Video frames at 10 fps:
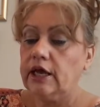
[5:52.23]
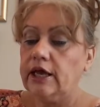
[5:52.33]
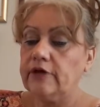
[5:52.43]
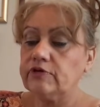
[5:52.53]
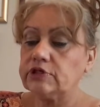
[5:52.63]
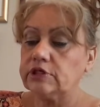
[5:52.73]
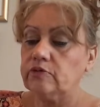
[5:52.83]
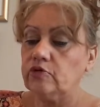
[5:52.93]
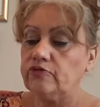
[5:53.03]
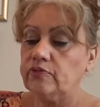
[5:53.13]
Effortlessly
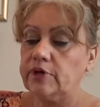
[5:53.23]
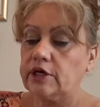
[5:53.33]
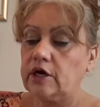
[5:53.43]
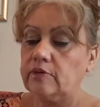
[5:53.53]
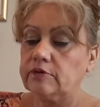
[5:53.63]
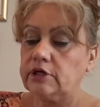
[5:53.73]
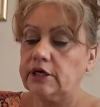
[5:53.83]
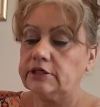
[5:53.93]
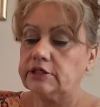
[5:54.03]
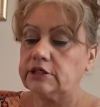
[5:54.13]
removing makeup and
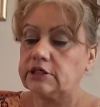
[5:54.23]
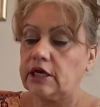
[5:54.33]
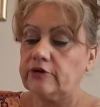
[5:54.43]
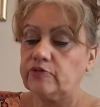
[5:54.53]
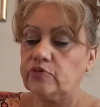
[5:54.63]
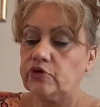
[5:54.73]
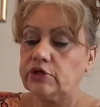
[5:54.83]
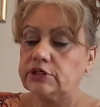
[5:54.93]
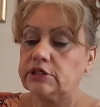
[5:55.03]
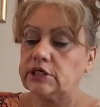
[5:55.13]
cleansing the skin of
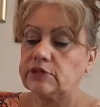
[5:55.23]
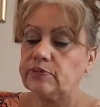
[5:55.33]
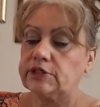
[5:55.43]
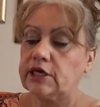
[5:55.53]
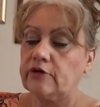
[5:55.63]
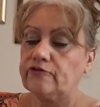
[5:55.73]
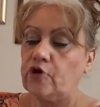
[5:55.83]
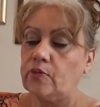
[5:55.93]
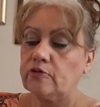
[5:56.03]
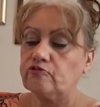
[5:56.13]
impurities, this micellar
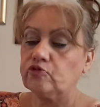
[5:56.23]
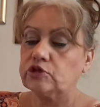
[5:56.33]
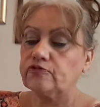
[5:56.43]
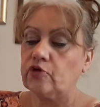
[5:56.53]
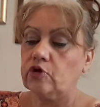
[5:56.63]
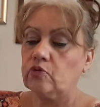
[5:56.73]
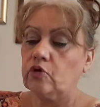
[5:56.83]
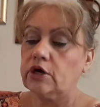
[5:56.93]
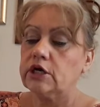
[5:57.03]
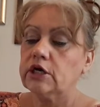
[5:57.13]
form of rose follow
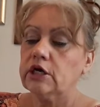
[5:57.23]
water